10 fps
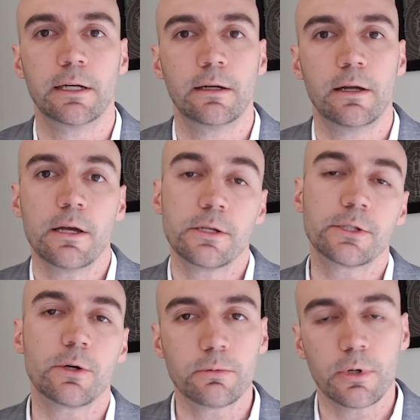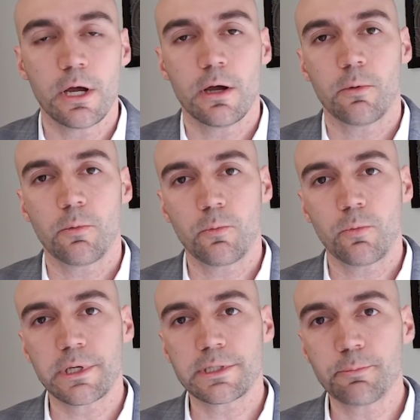So
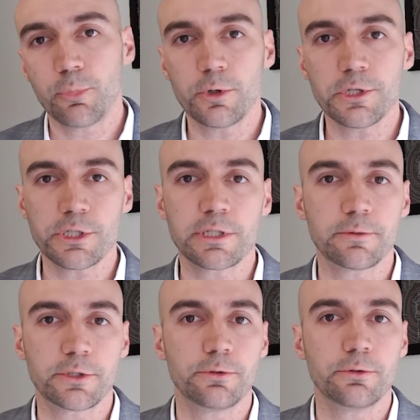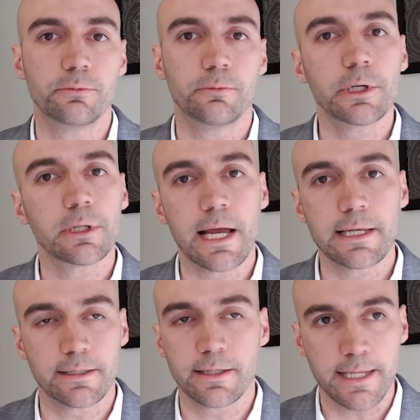it's important just to realize that
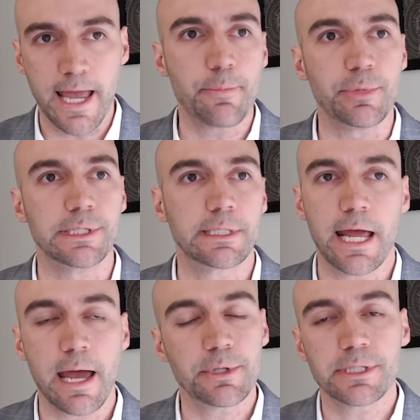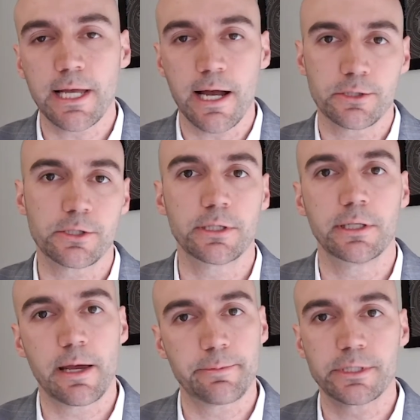this happens, and it happens consciously and it
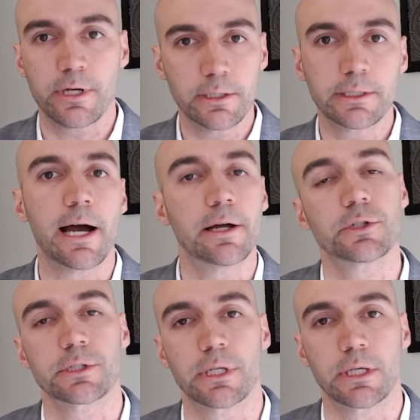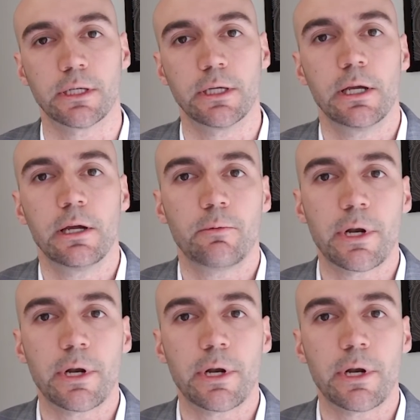happens unconsciously, right?